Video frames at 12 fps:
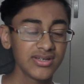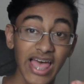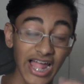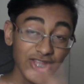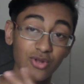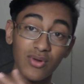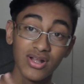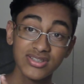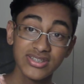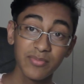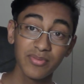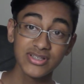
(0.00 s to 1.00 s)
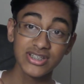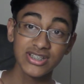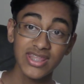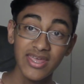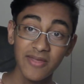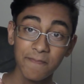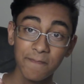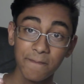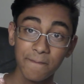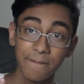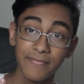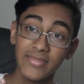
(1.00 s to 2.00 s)
And you know what else they built in there?
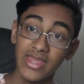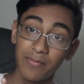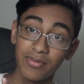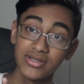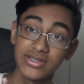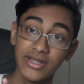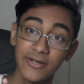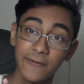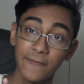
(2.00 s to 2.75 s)
They built in